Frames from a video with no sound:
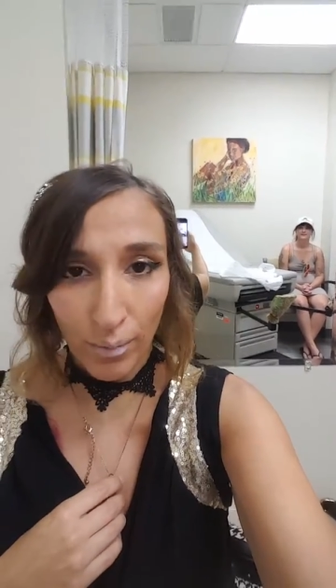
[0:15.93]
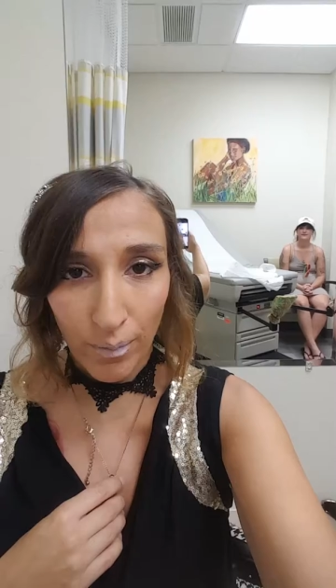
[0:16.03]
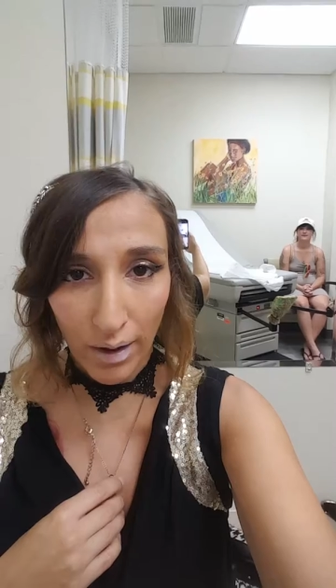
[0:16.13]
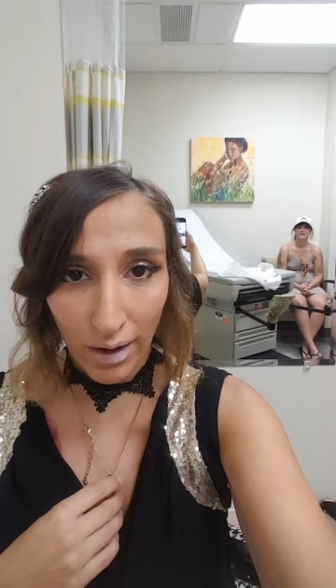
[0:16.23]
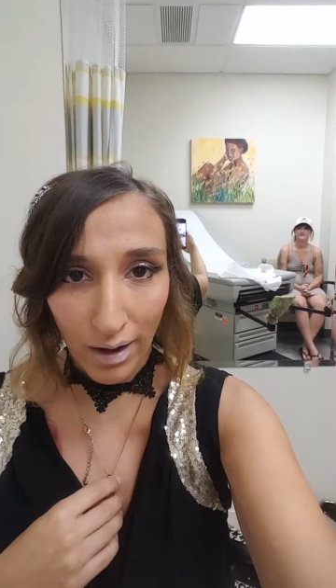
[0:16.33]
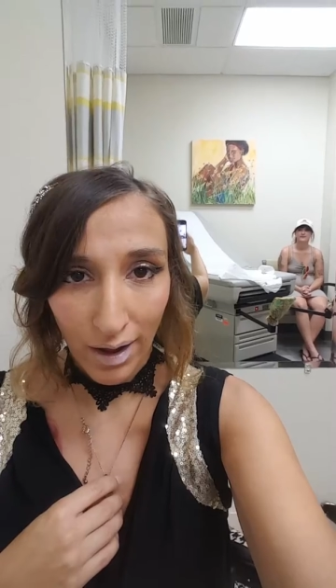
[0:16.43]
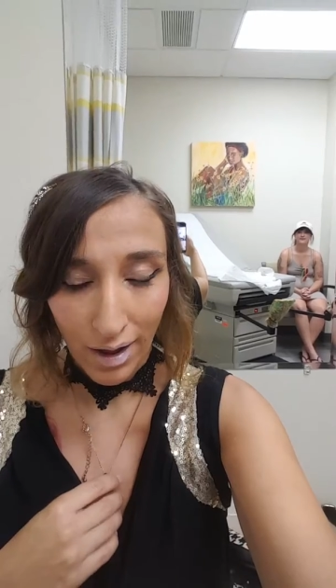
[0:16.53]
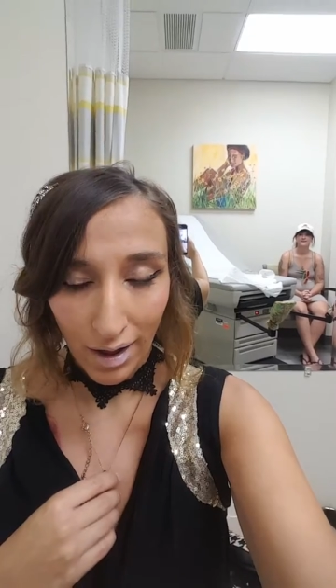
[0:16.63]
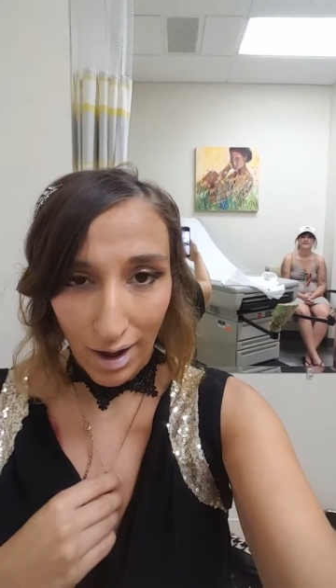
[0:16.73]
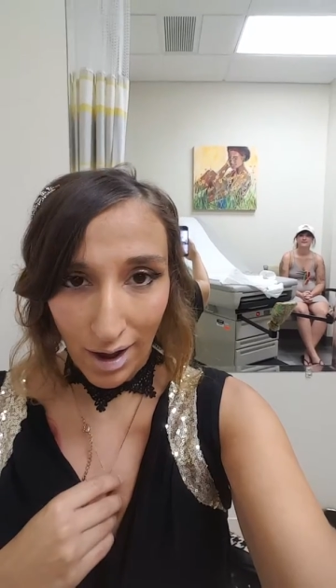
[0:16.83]
but
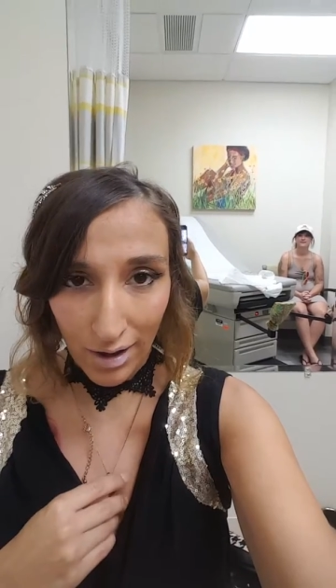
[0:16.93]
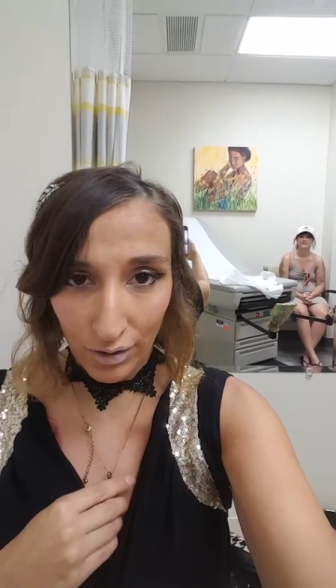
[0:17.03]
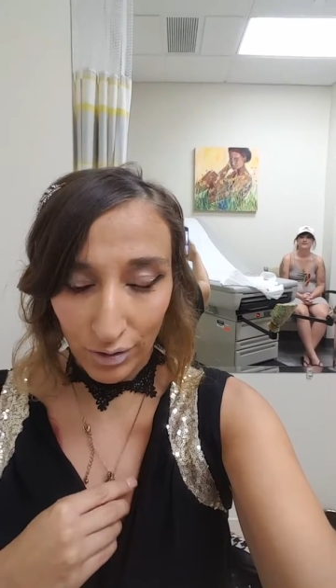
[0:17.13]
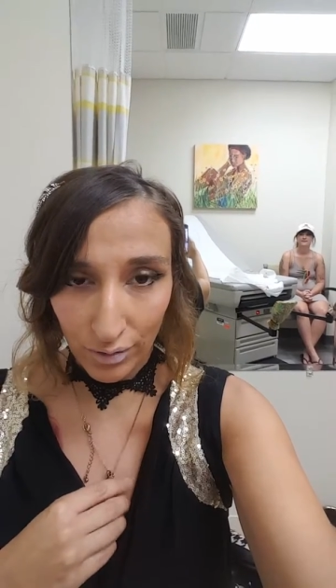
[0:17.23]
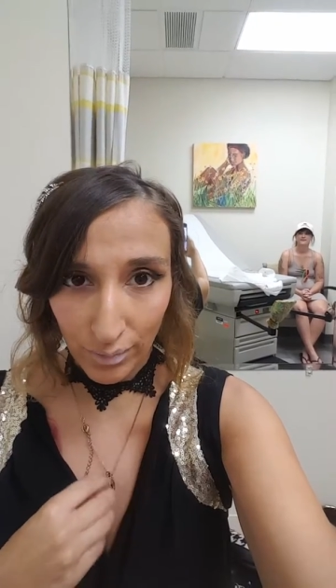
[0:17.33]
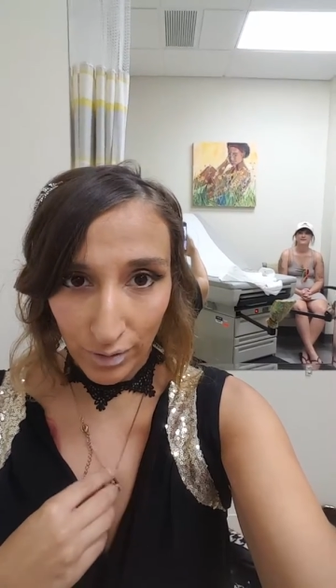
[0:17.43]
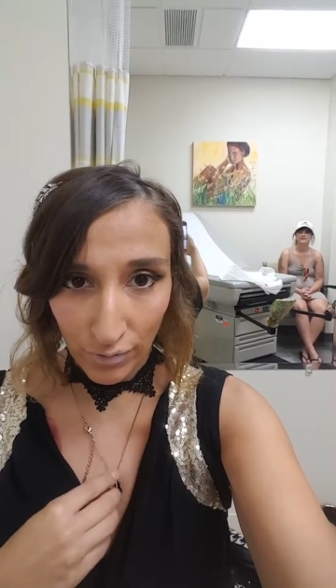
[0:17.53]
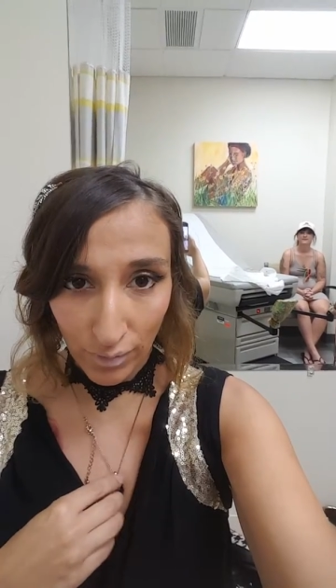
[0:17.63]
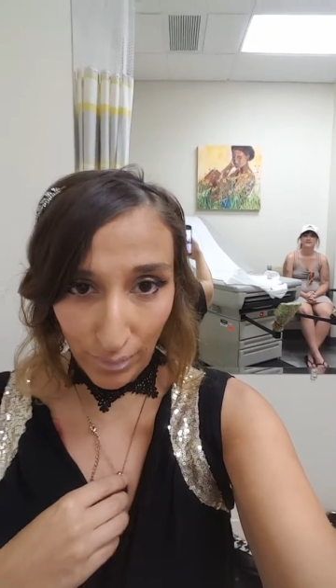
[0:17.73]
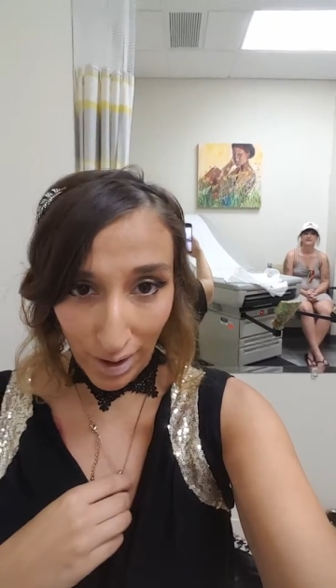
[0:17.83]
I had a little bit of a
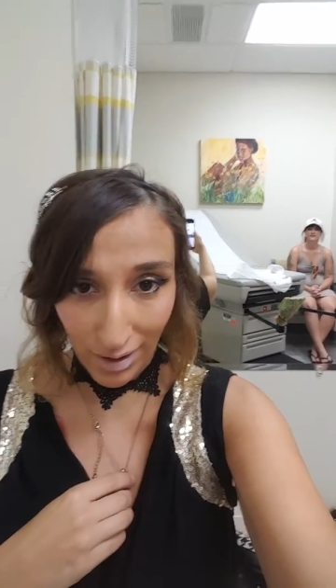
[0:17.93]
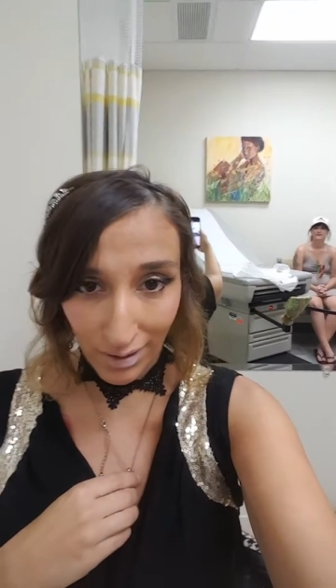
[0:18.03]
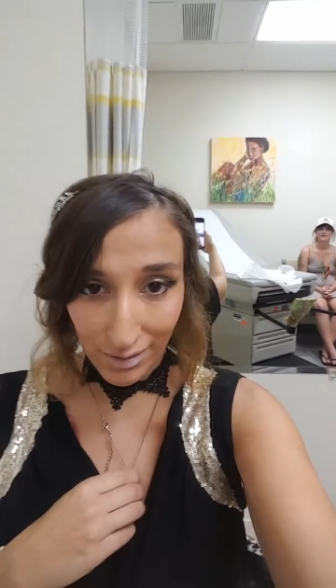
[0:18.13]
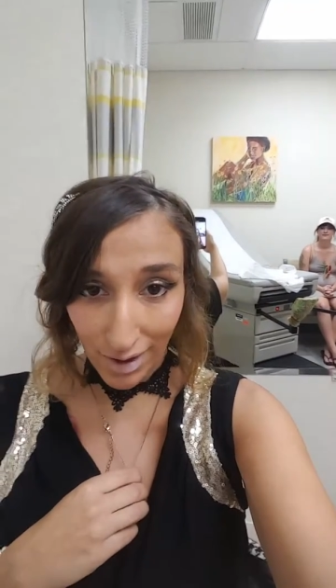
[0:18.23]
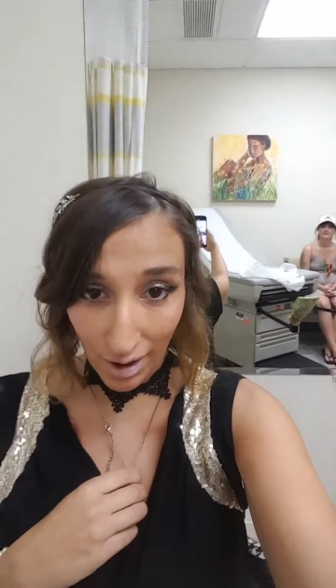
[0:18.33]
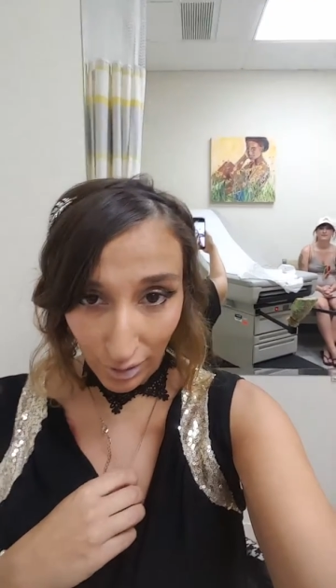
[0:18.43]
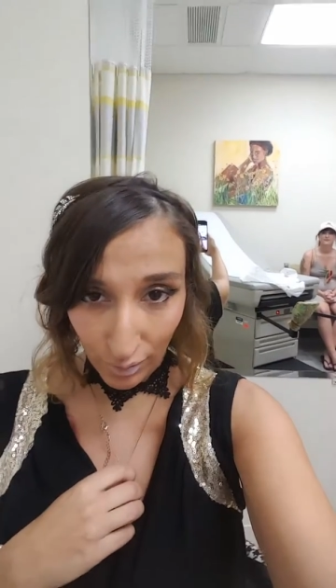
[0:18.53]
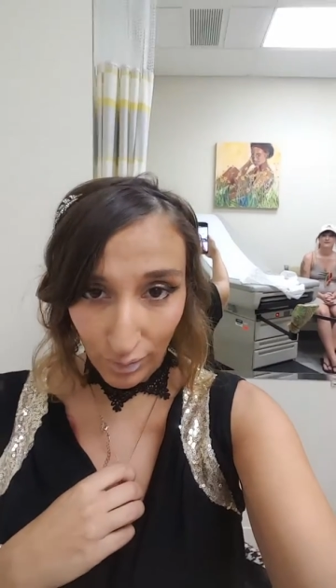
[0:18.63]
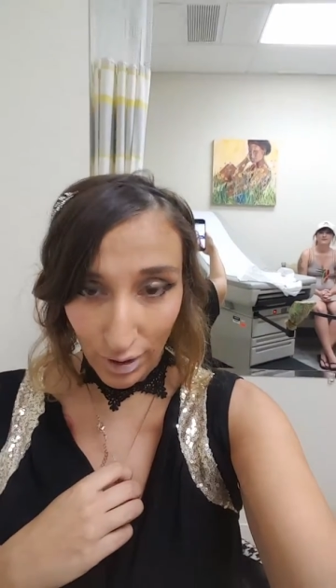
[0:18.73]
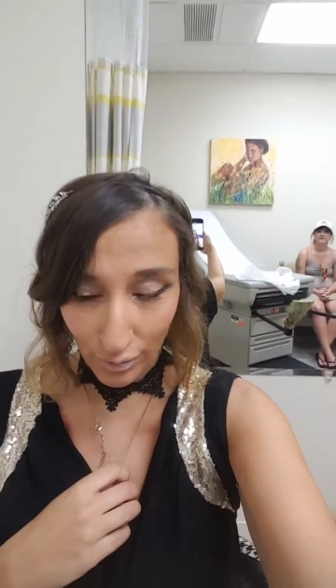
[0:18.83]
panic attack
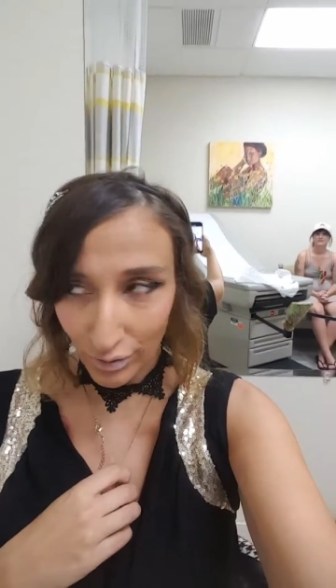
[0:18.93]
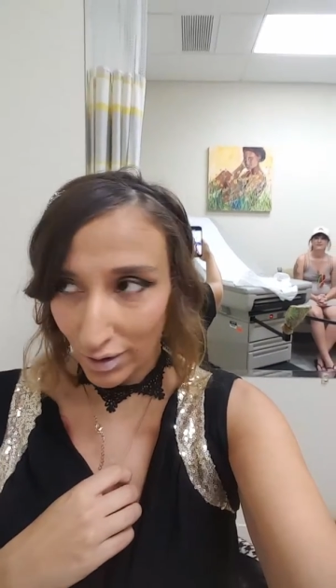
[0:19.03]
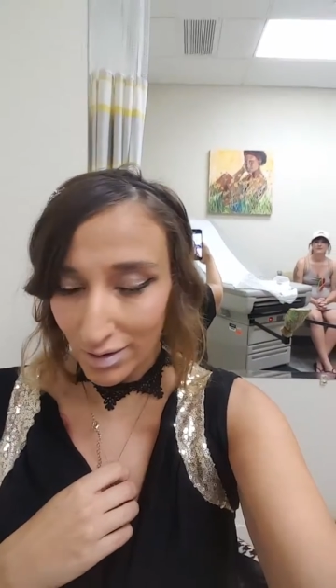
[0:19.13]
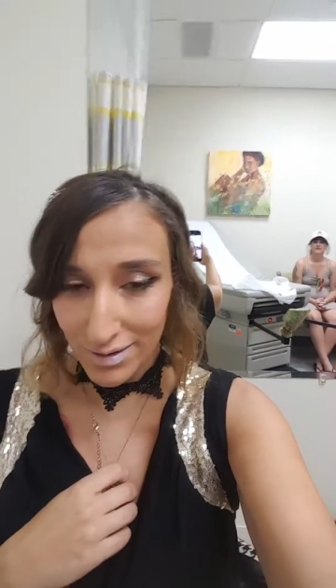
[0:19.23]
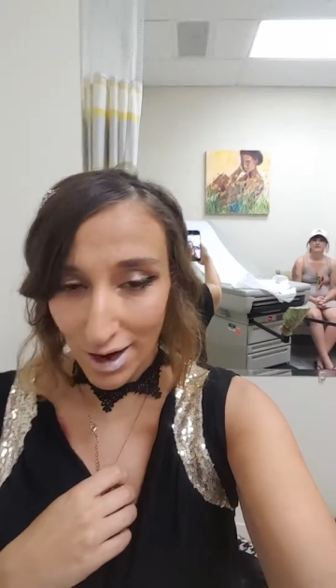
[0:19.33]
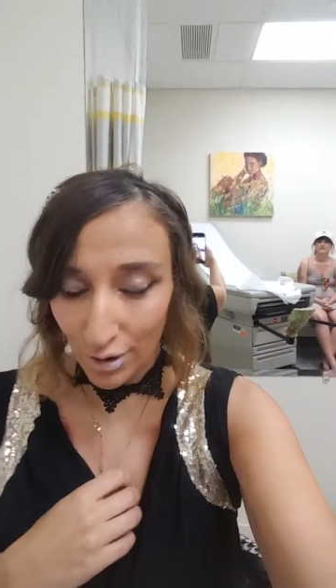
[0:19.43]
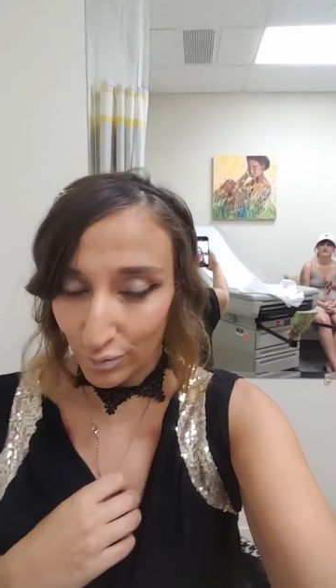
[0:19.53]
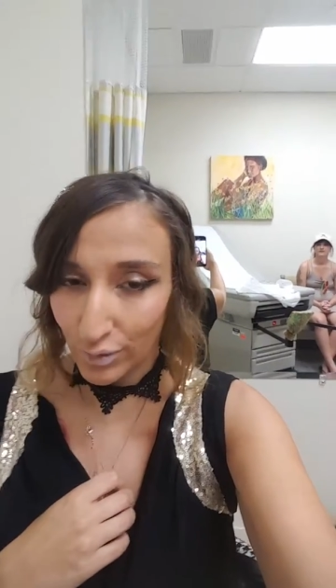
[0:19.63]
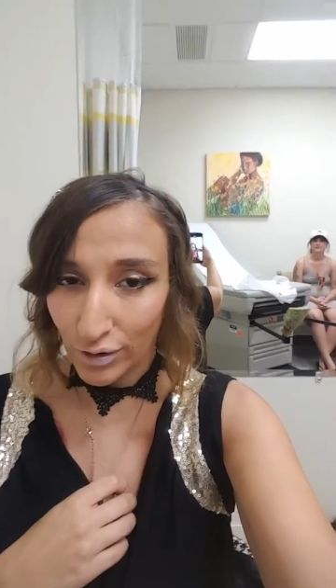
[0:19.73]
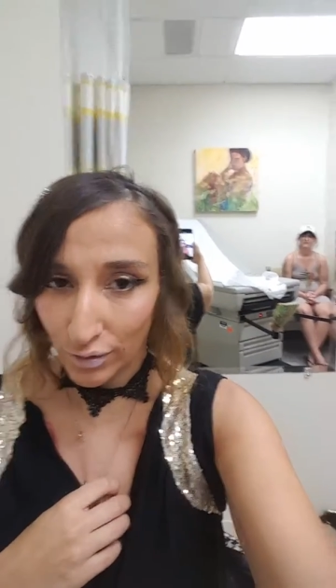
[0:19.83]
when I realized how
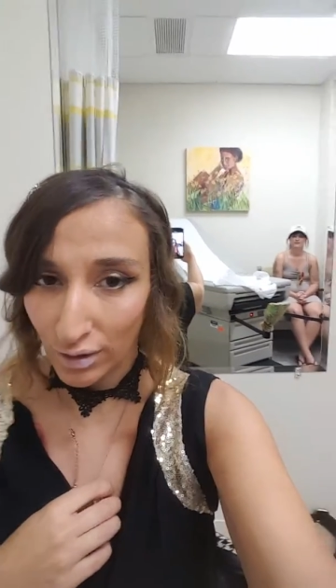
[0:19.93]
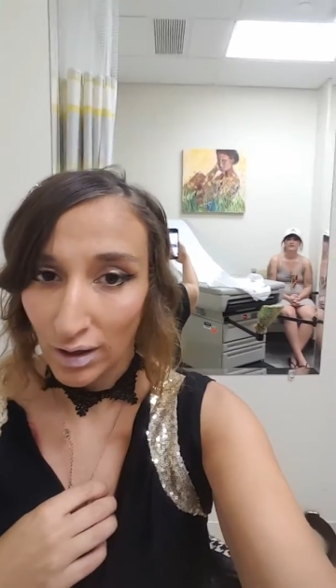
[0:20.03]
real